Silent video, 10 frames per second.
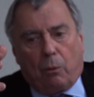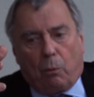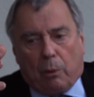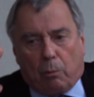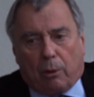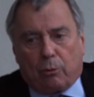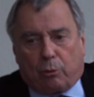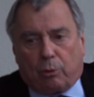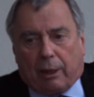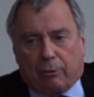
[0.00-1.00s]
we
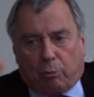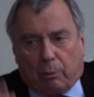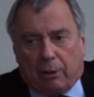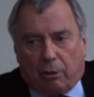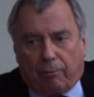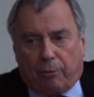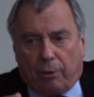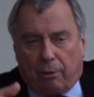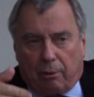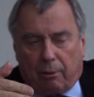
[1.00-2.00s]
want to get rid of
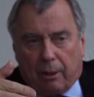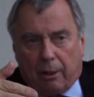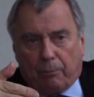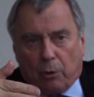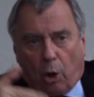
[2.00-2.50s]
the